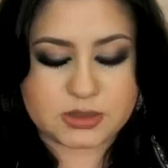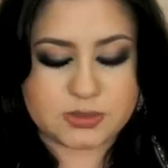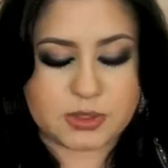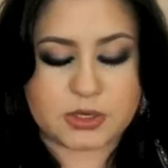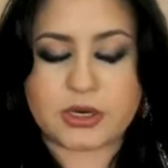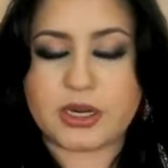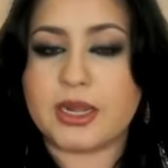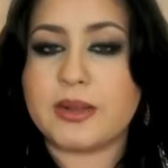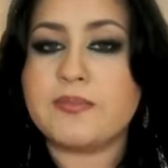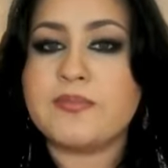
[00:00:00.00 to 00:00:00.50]
and
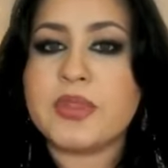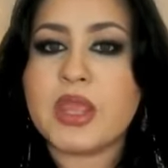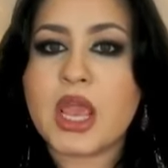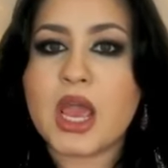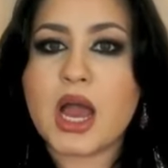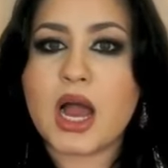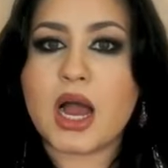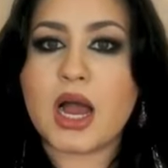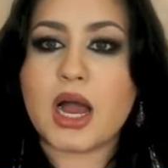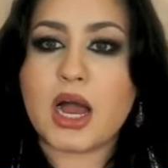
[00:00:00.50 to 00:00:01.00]
smearing,
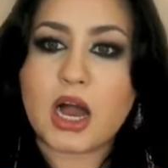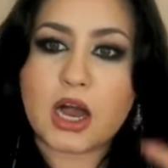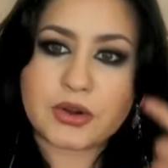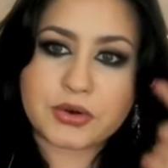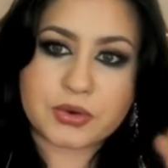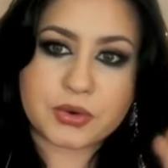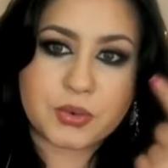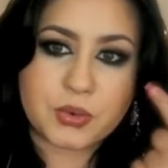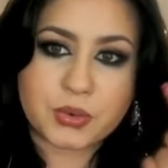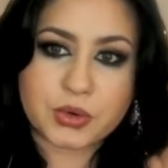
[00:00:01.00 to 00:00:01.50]

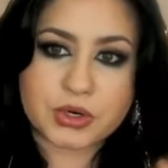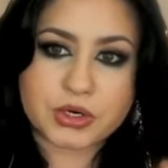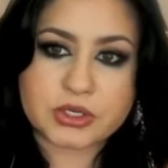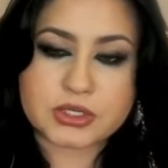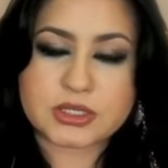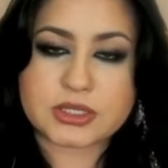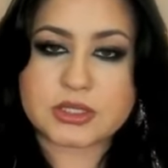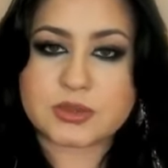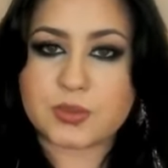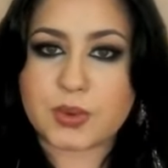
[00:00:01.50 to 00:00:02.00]
outer
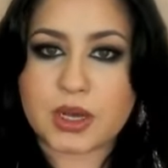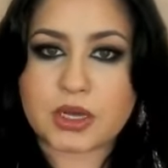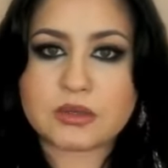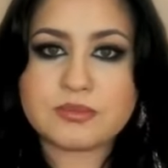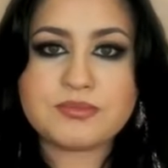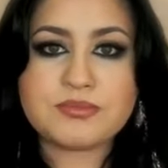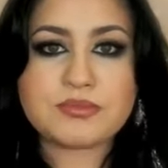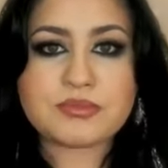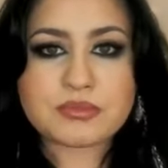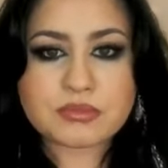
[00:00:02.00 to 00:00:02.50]
corners as
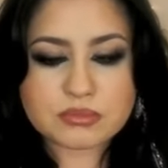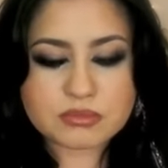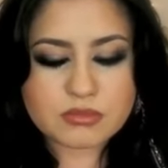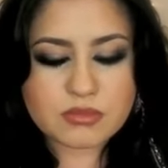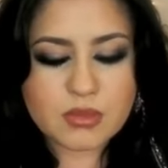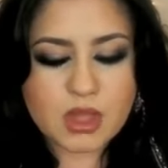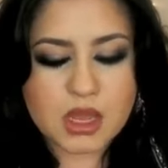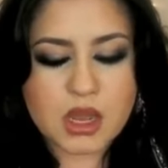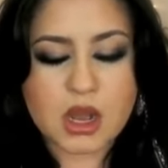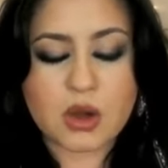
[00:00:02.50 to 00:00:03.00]
well.
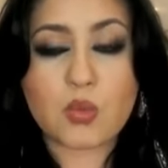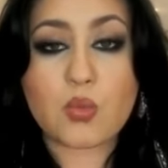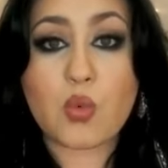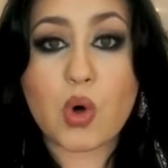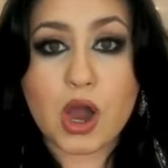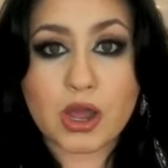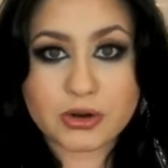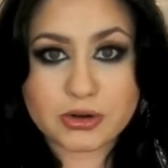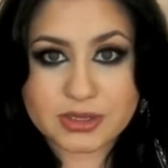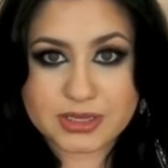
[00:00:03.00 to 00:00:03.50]

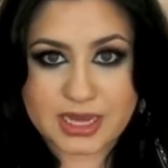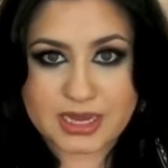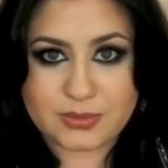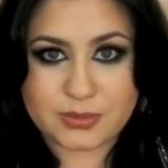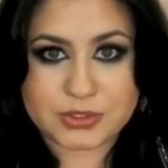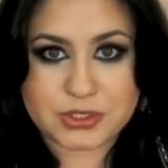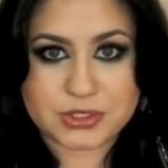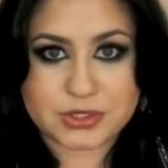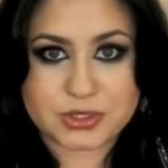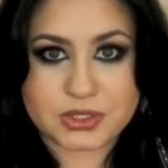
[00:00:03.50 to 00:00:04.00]

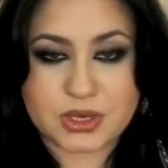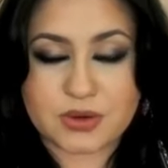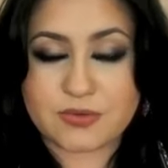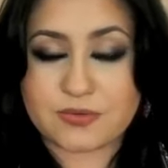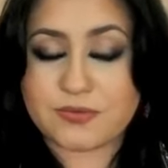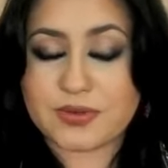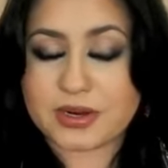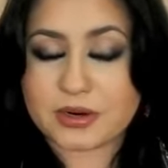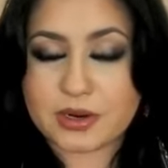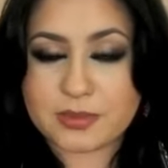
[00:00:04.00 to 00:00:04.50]
Waterline, which is
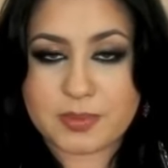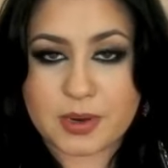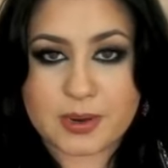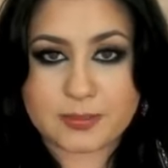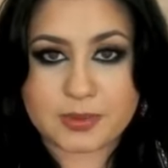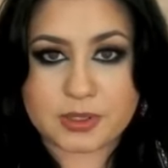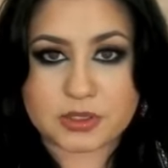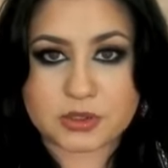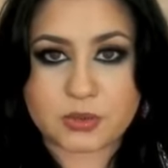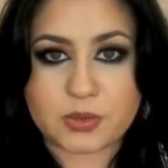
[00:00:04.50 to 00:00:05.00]
a very
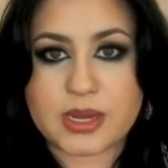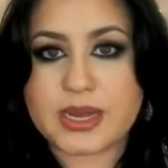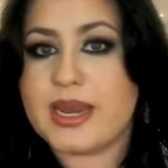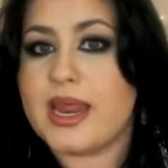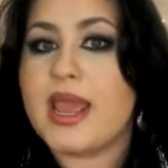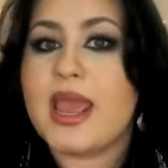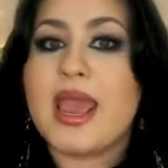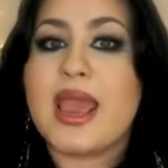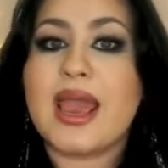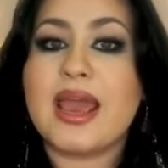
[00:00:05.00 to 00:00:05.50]
popular
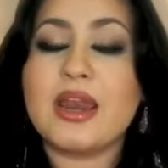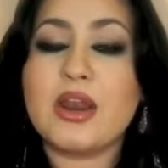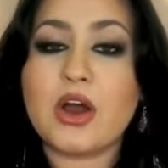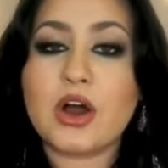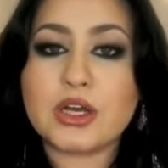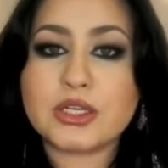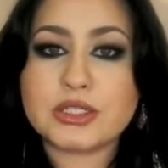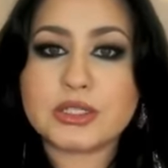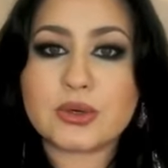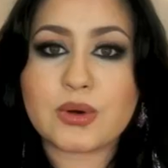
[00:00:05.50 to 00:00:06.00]
one, and
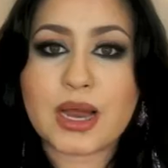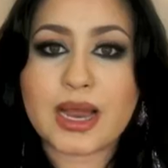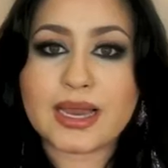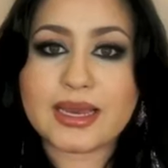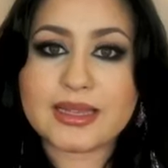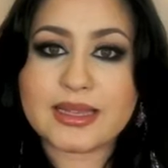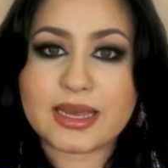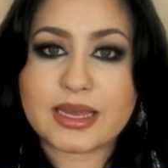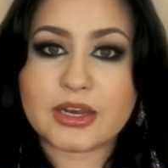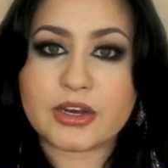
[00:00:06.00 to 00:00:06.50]
also
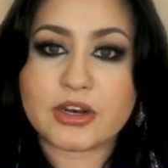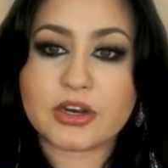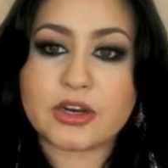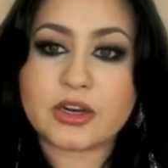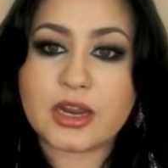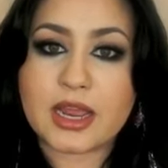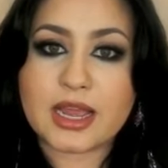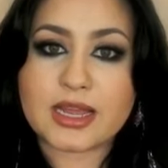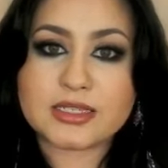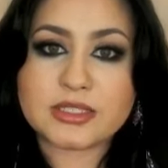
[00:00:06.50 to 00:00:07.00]

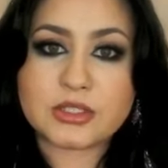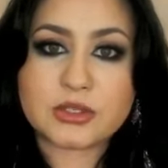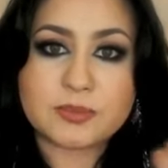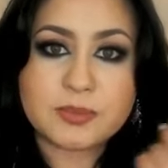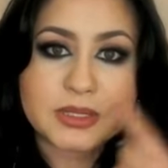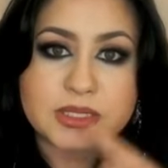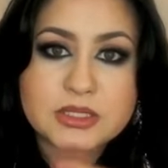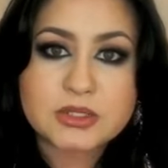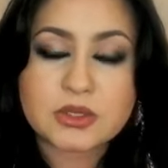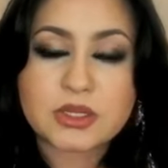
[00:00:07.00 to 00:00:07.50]
eyeliner as your
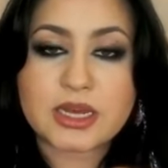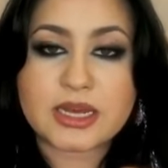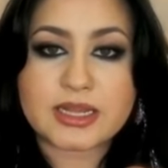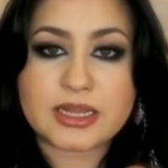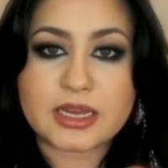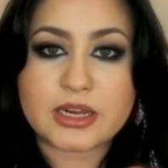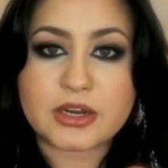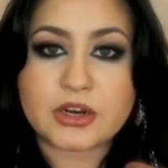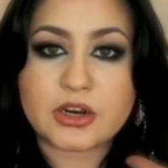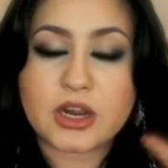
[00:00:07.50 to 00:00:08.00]
pencil
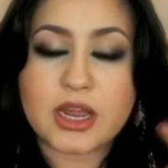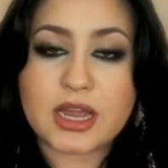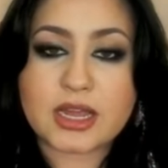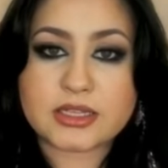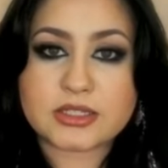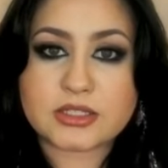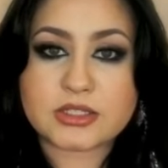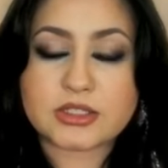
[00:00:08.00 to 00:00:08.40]
eyeliner,